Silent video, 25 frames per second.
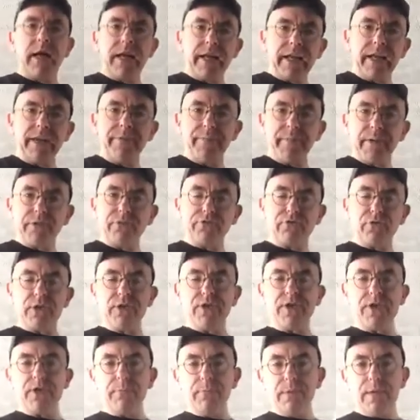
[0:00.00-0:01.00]
I gotta have my
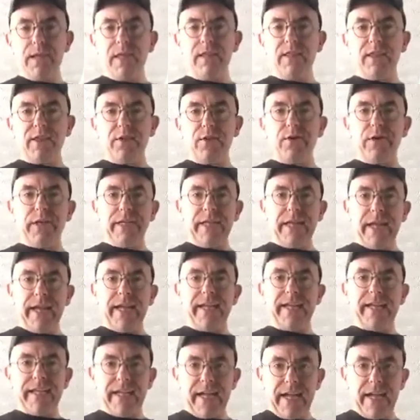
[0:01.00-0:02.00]
trusty
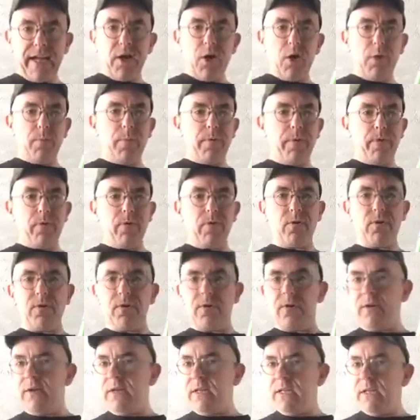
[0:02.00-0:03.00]
P38 can opener
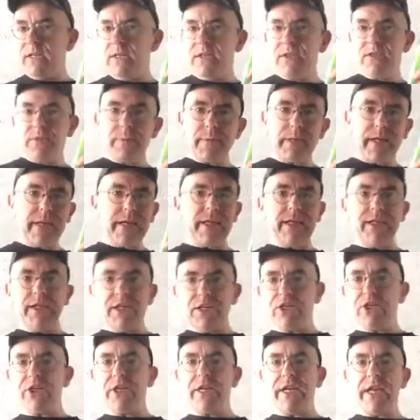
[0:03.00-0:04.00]
or some kind of
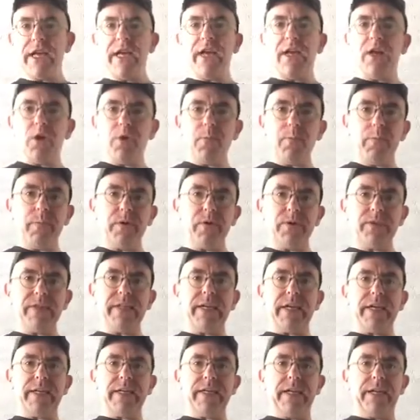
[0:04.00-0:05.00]
ninja can opener
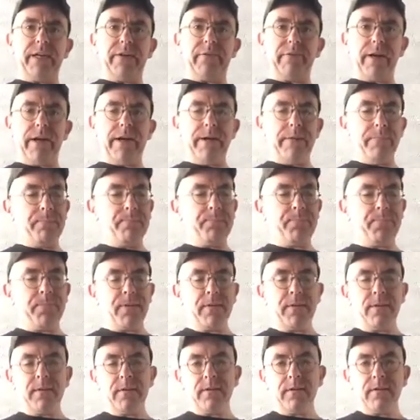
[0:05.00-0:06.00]
technique, right?
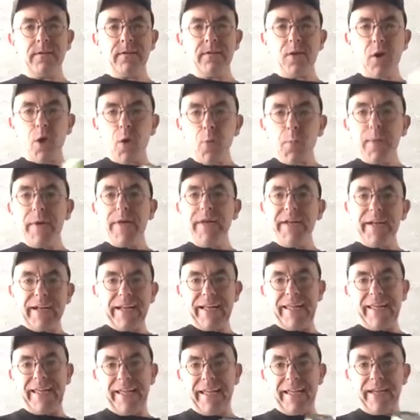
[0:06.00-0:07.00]
Opening
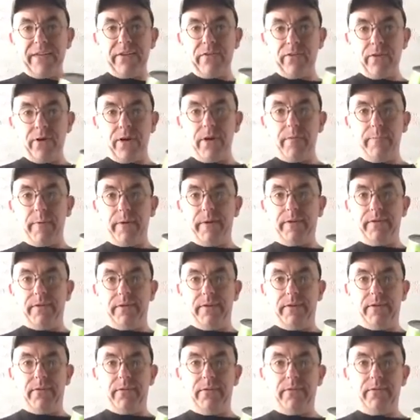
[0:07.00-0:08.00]
a can is not a big
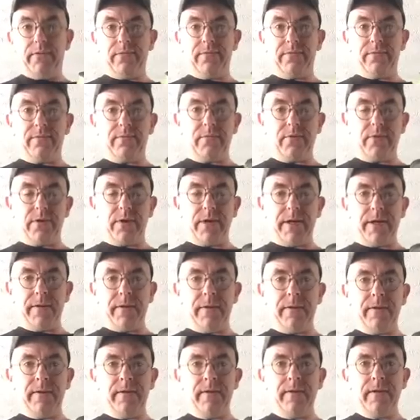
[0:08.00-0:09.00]
deal, all right?